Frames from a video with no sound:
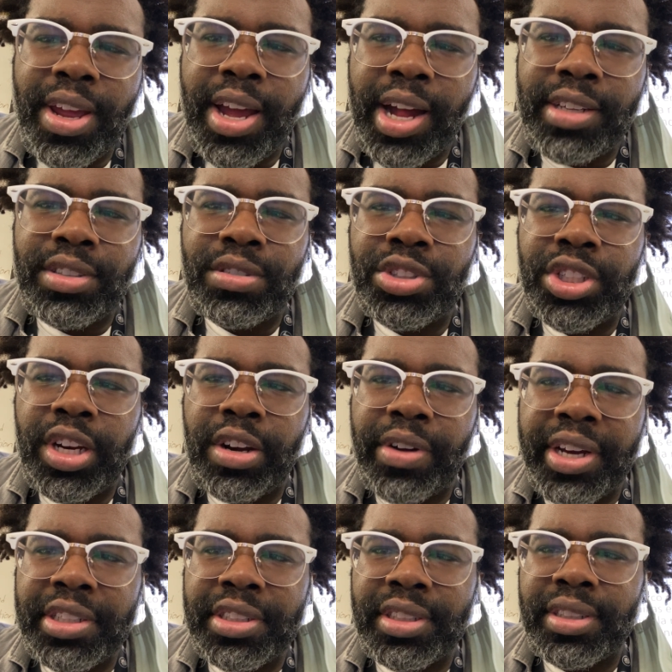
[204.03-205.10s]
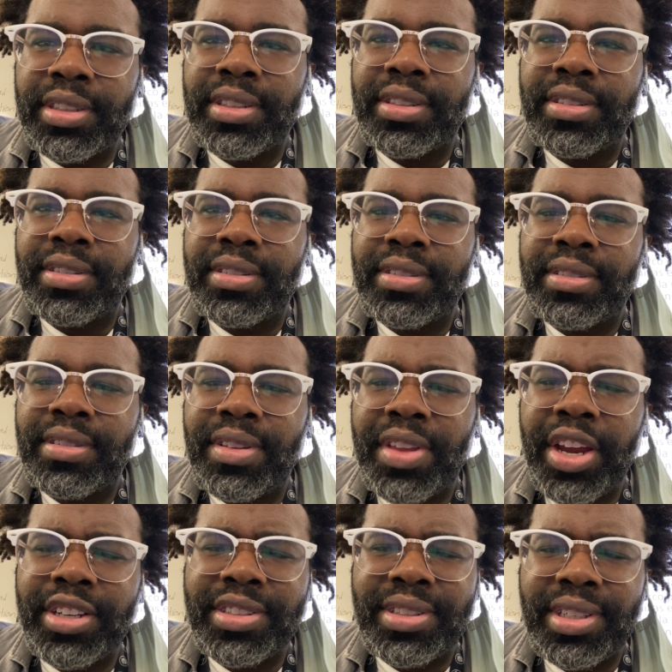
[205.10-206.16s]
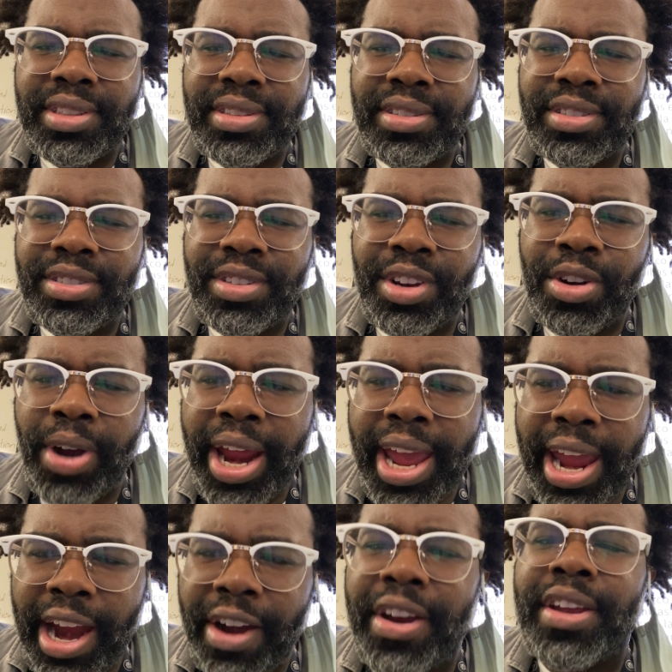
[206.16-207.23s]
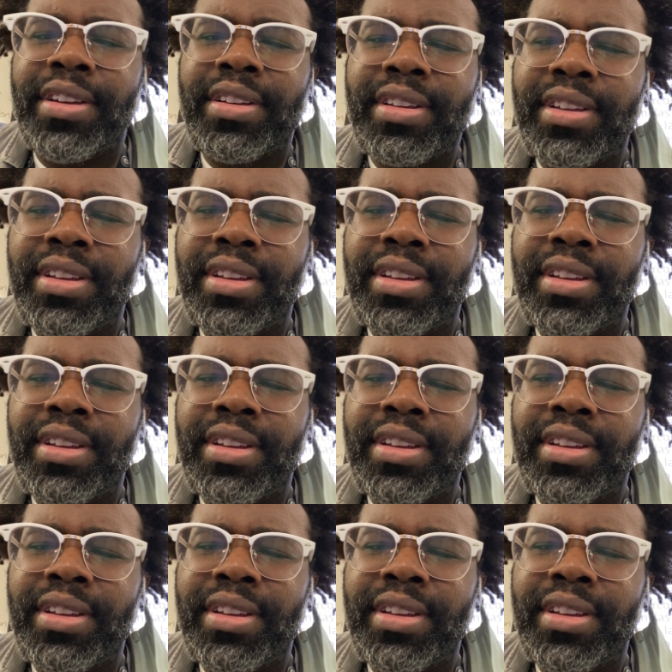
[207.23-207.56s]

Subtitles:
console generation, there's this gray area.